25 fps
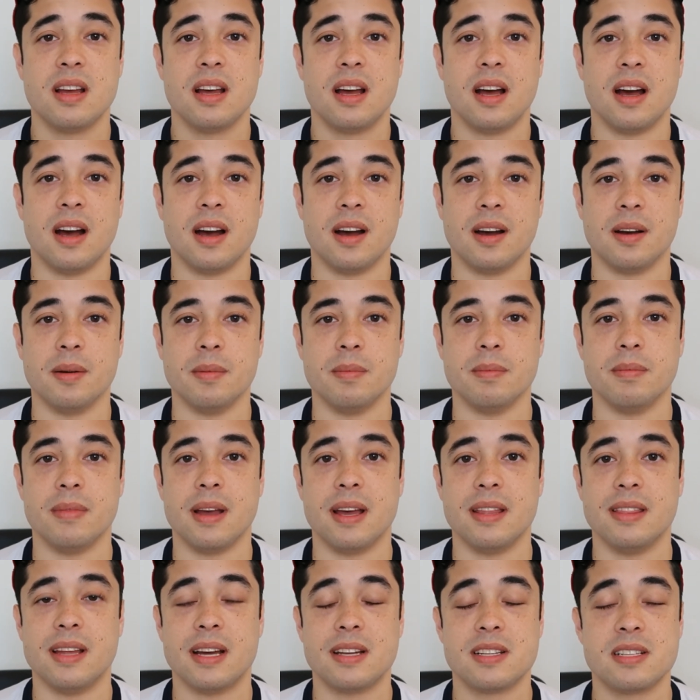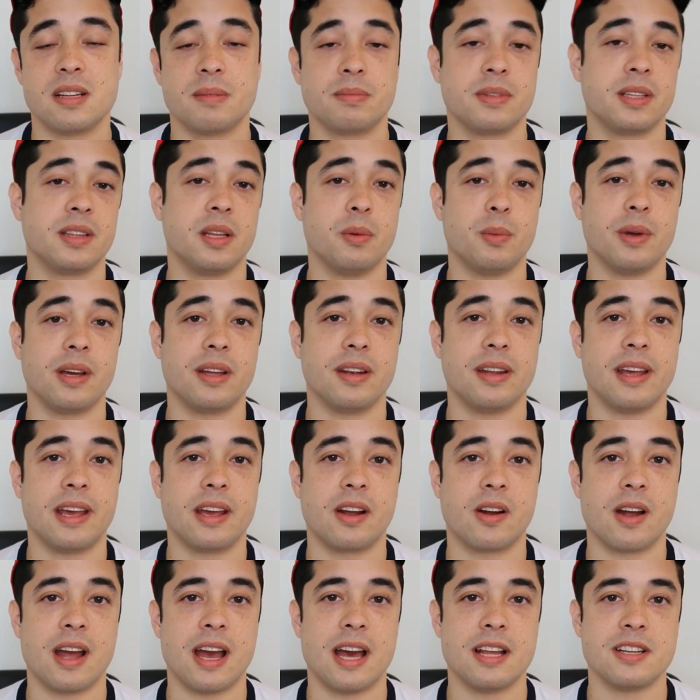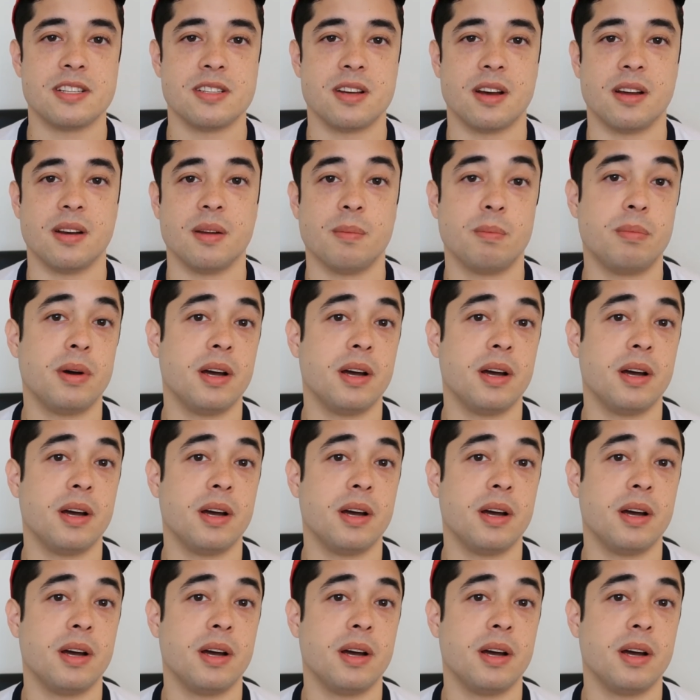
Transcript: and that's something that we can hang our hats on.